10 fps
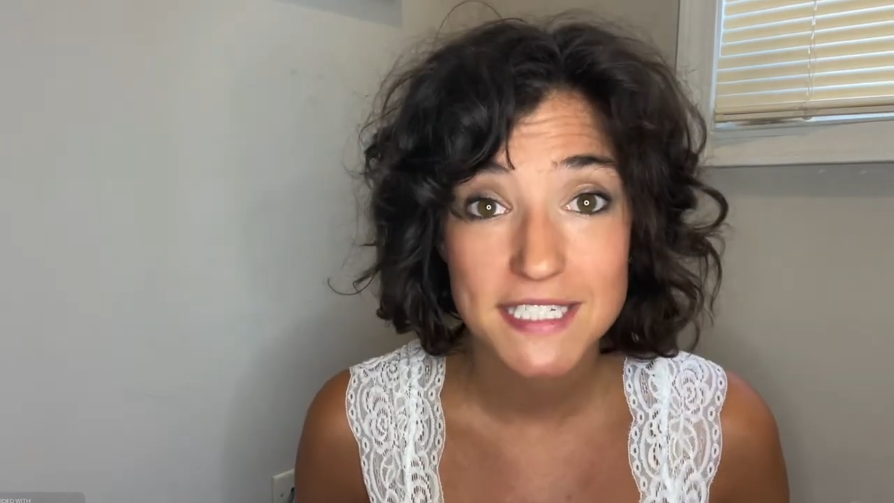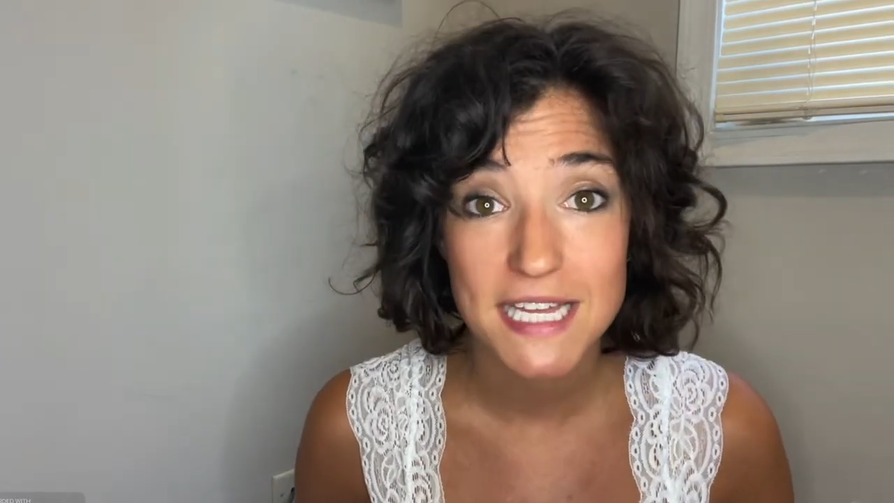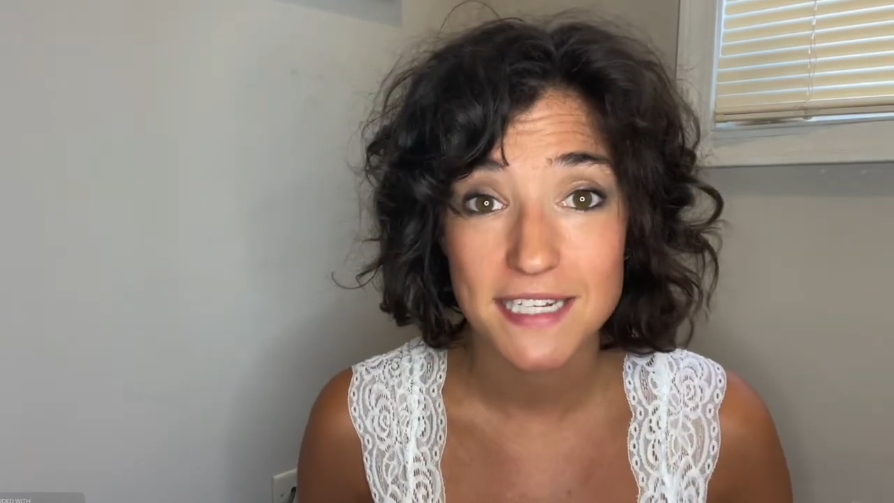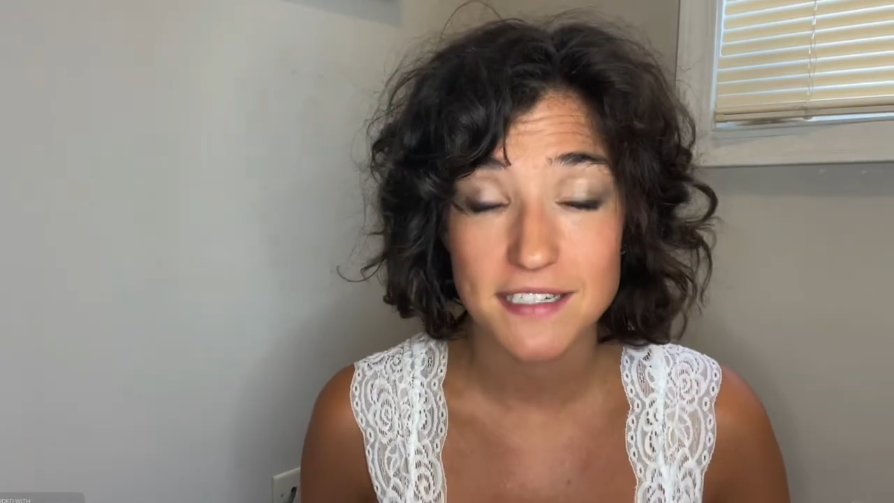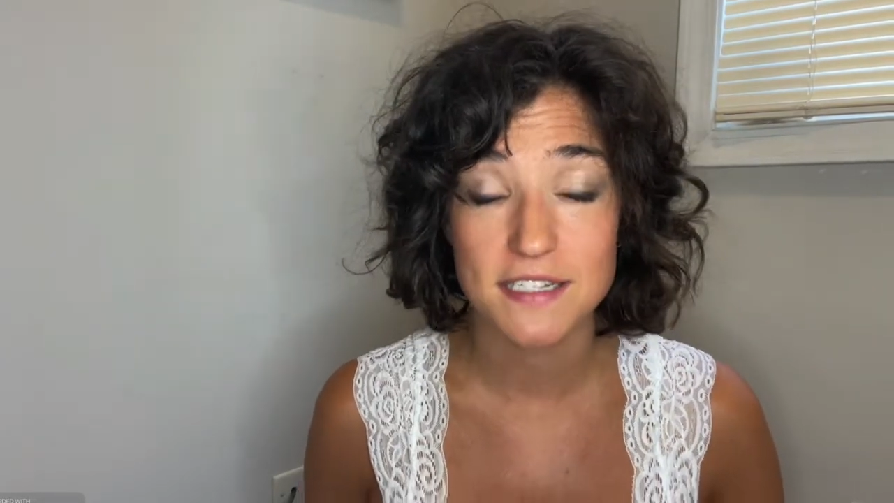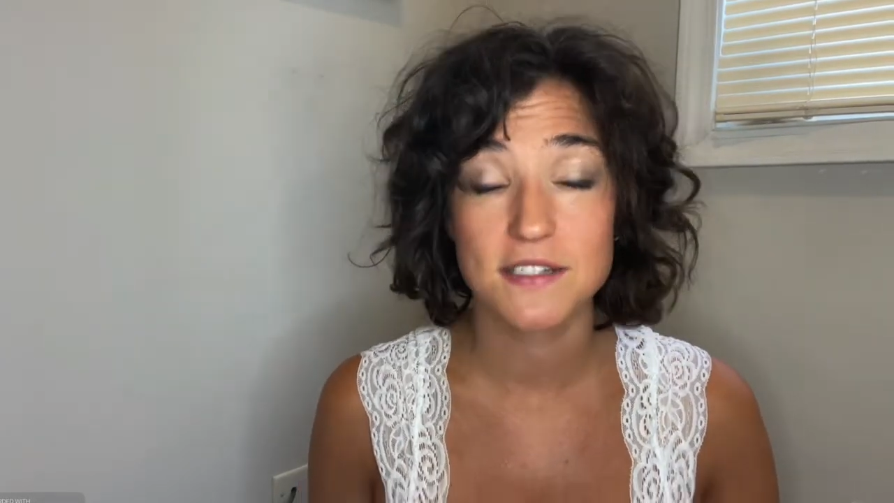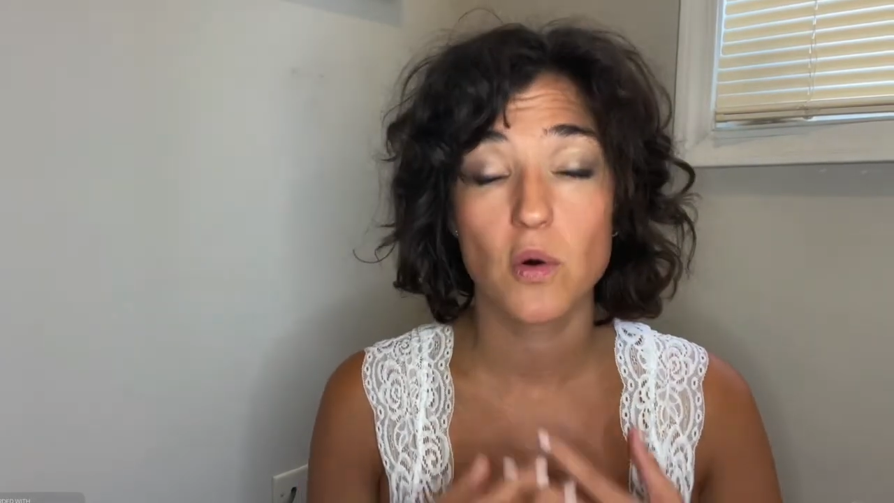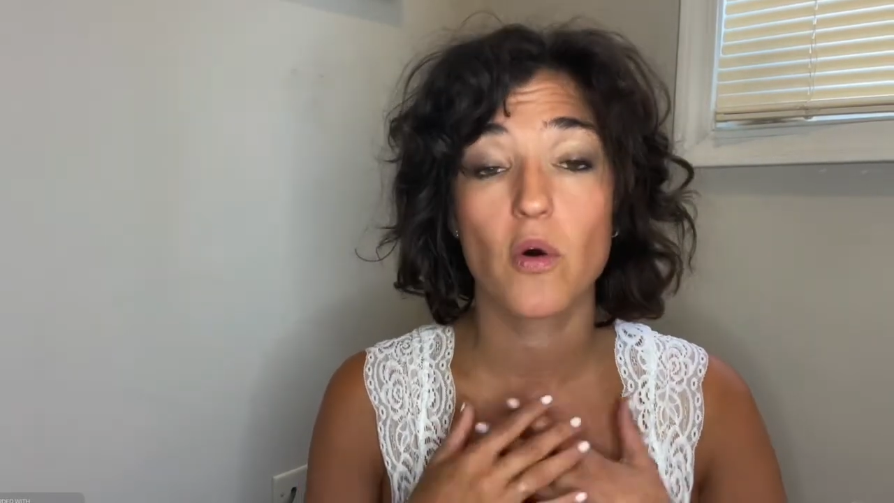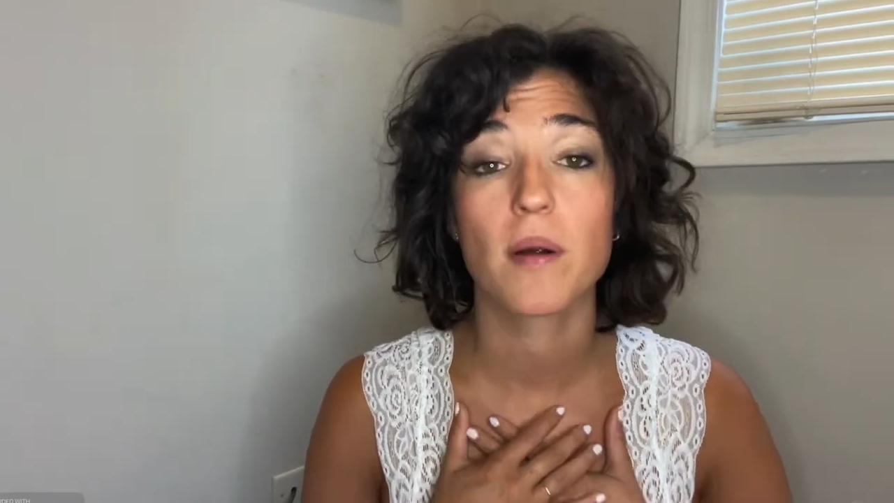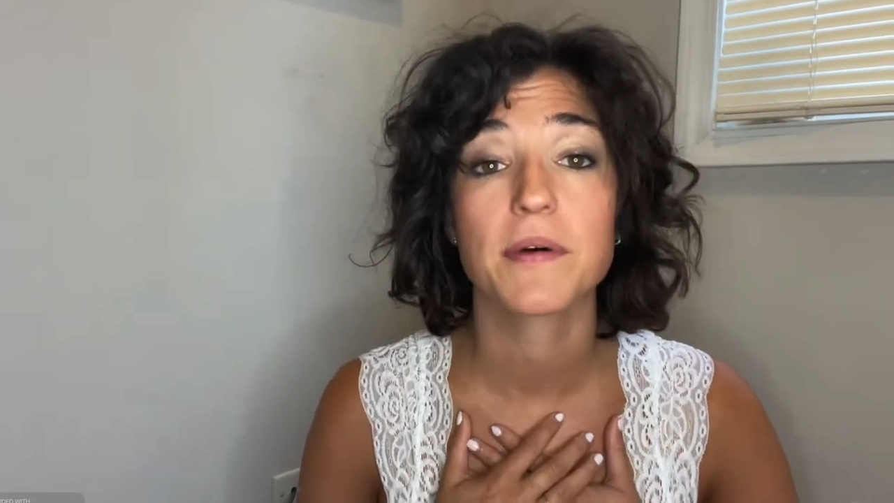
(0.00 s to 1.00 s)
and it does
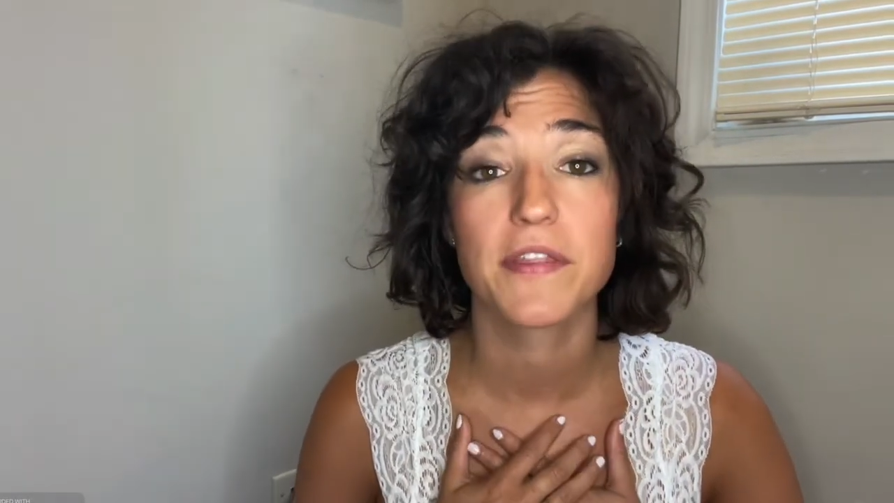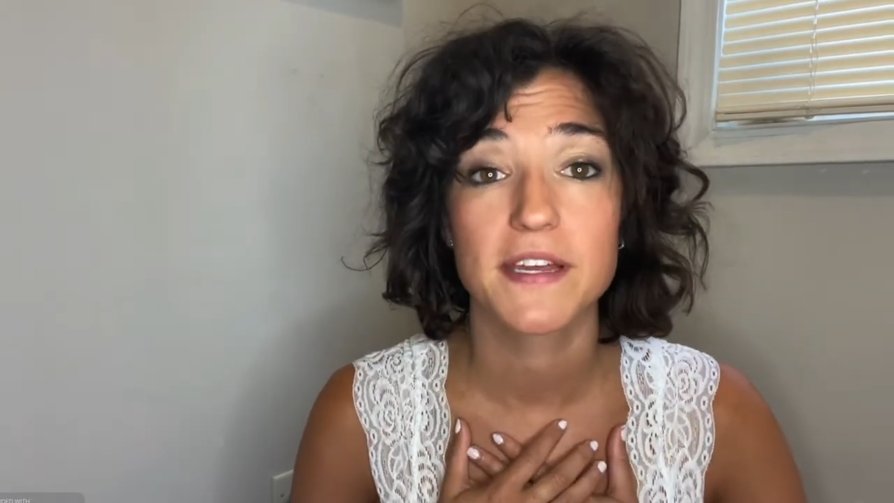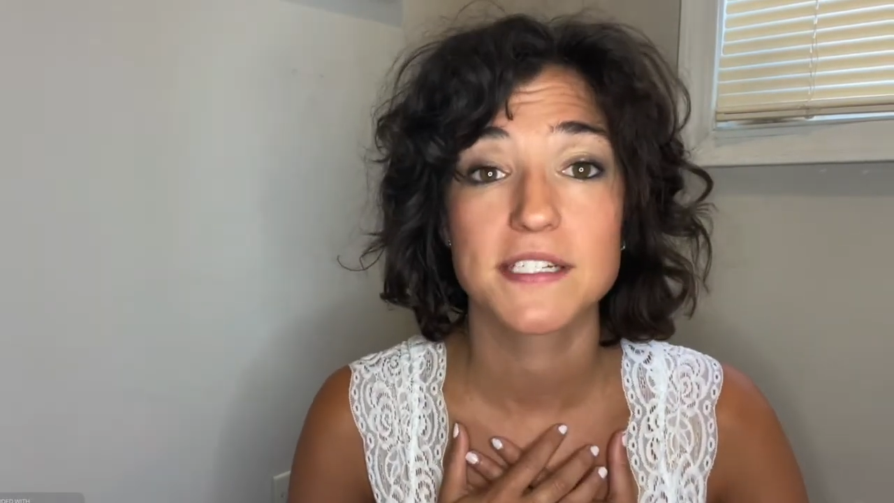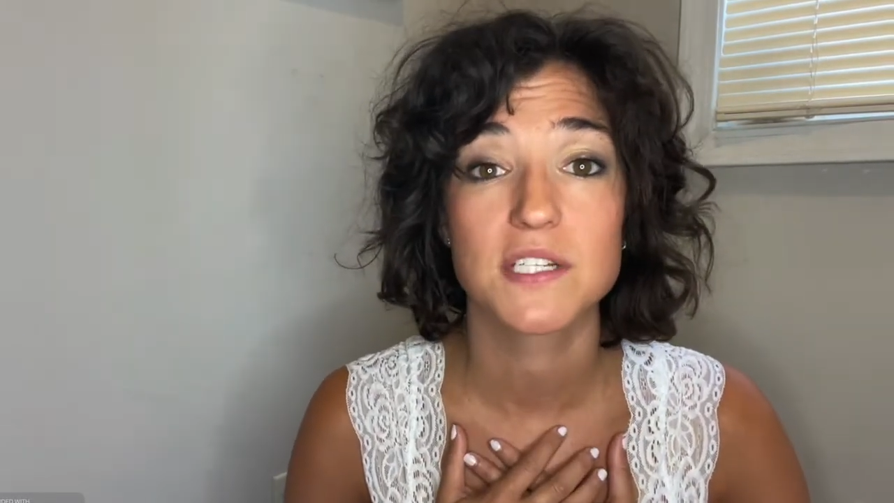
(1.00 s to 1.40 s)
horrible things